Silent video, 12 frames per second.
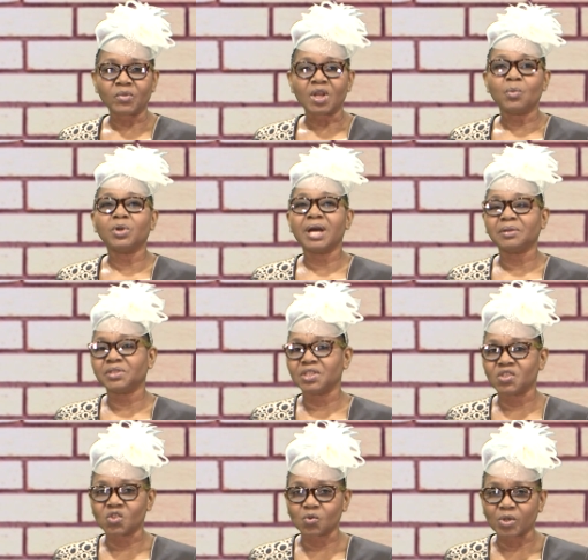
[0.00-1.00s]
without
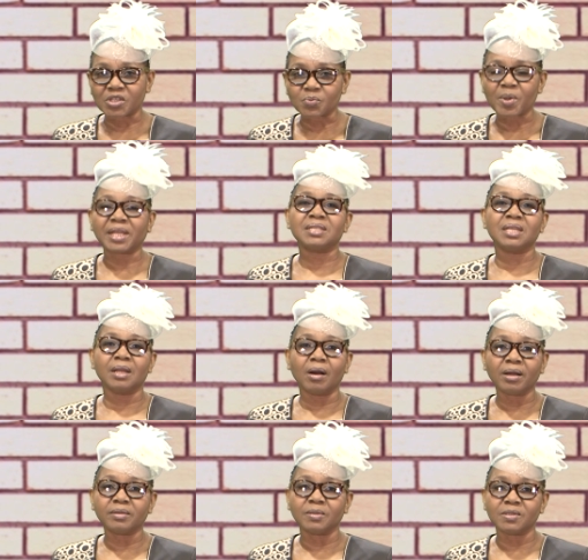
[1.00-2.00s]
disrespecting
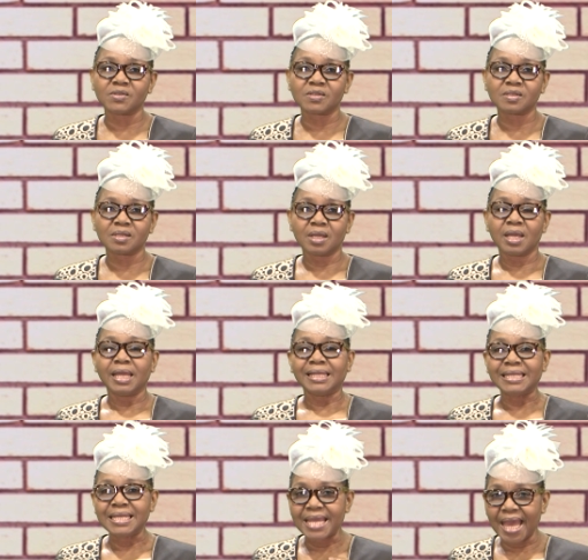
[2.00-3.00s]
others,
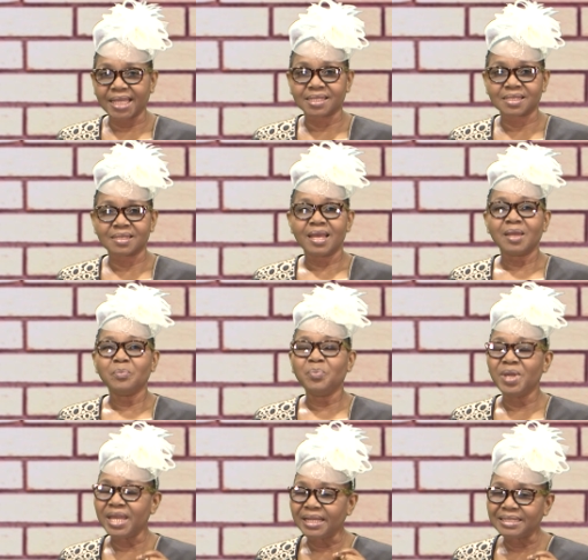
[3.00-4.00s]
yet
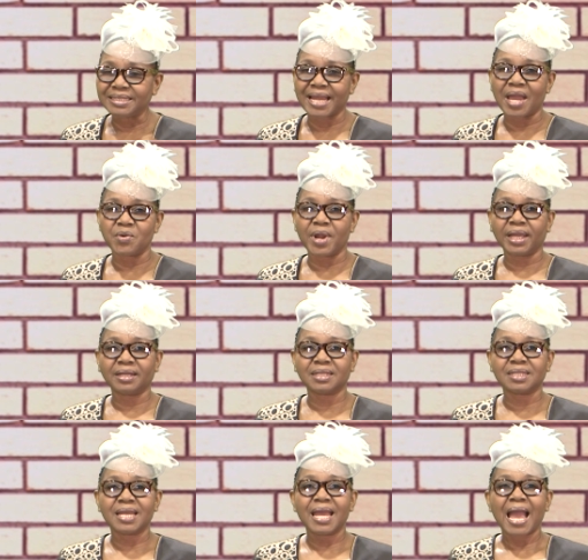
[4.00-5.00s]
being
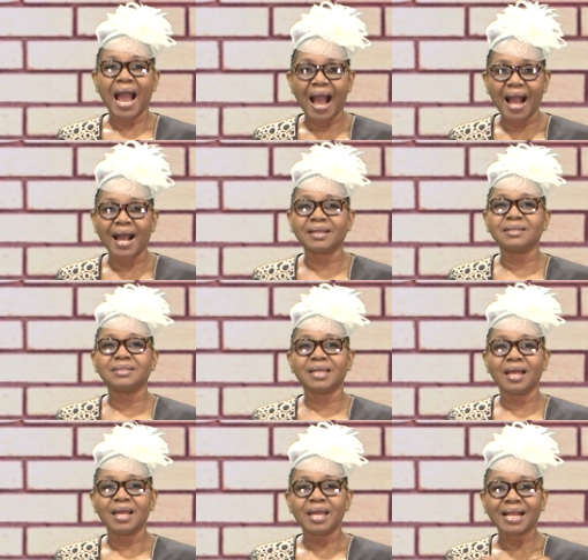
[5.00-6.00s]
direct and
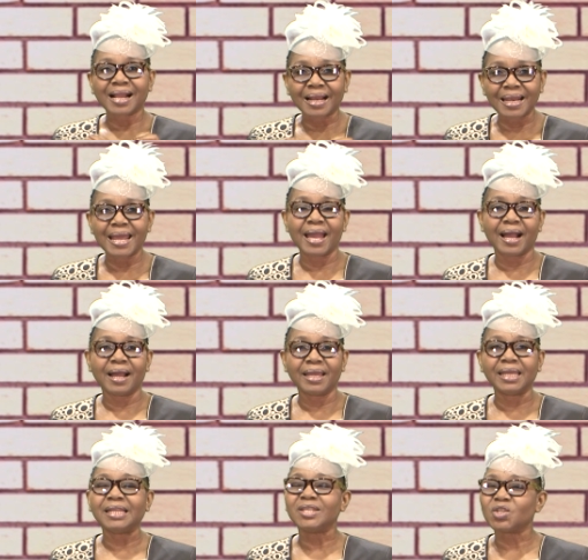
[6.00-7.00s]
clear
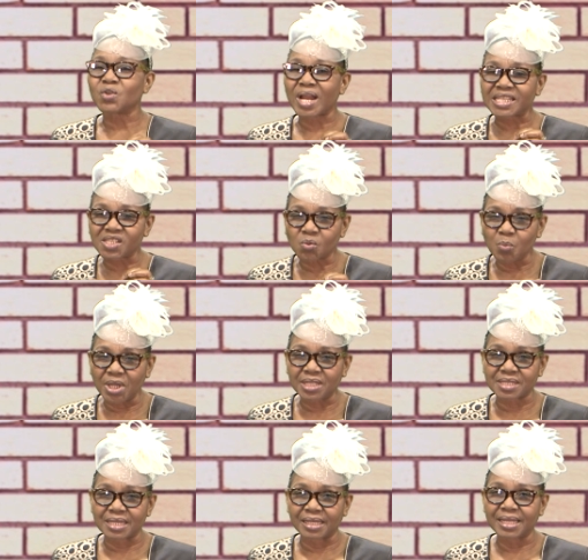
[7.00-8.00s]
in
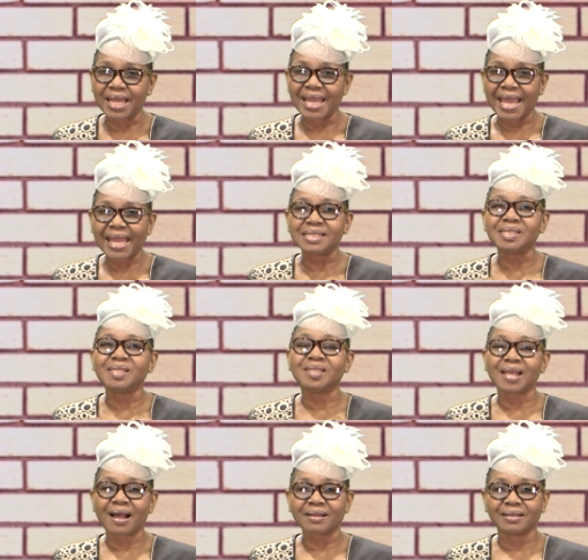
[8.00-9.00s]
transmitting
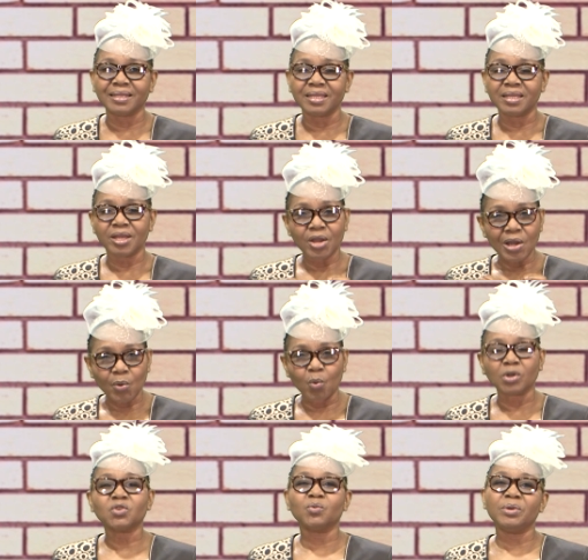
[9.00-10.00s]
exactly
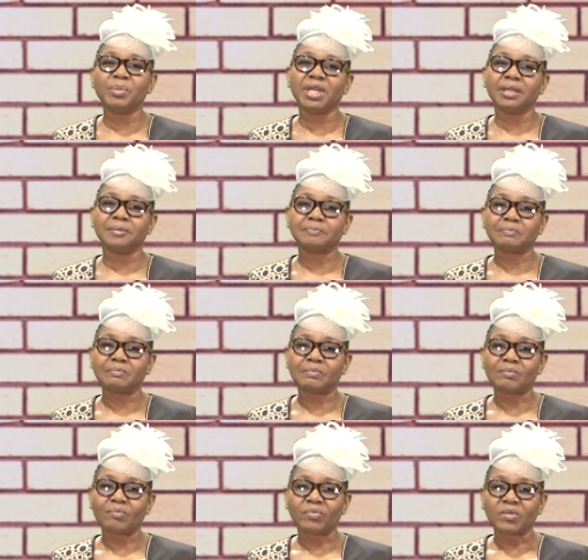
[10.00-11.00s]
what we mean.
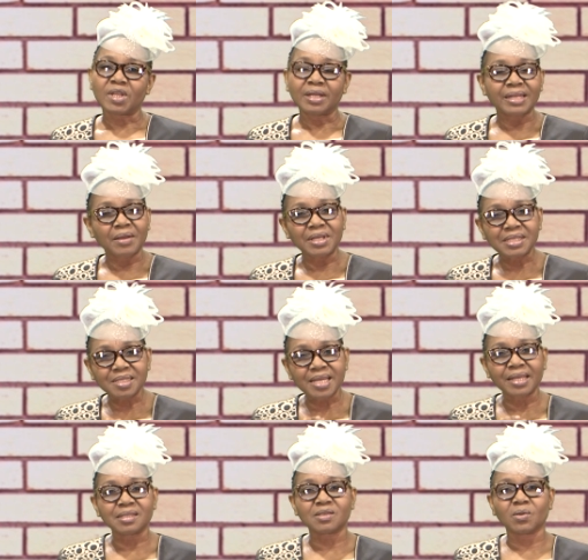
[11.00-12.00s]
Now, this
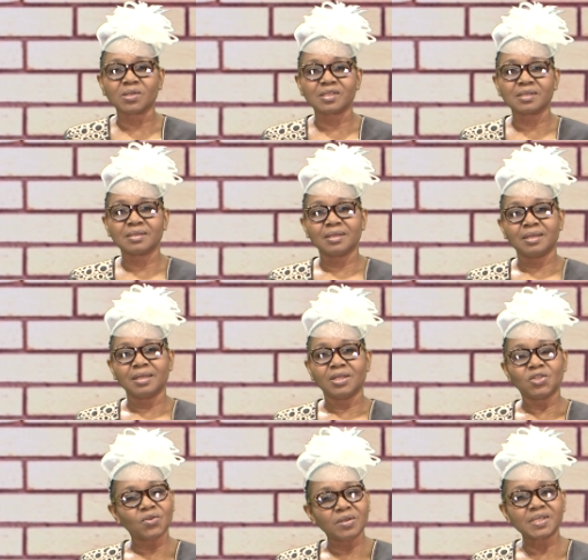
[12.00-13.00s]
takes us
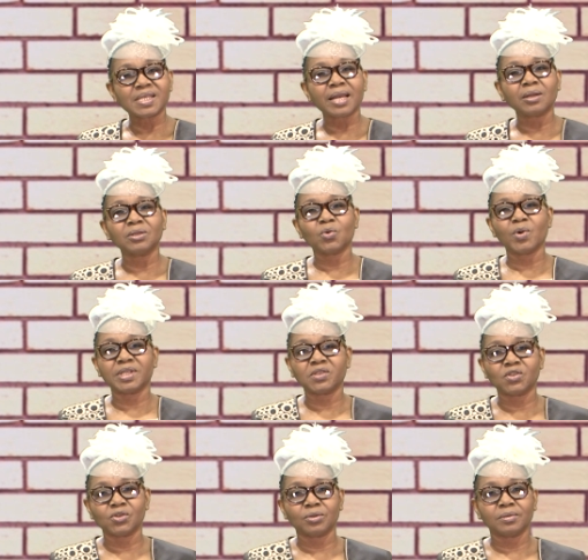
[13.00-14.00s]
to the second
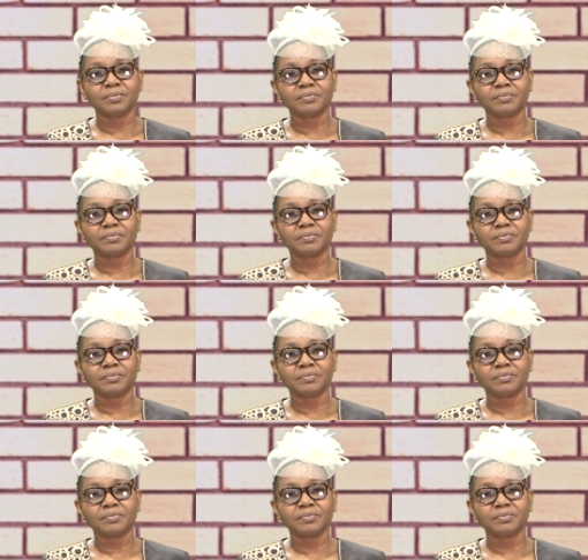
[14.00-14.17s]
question.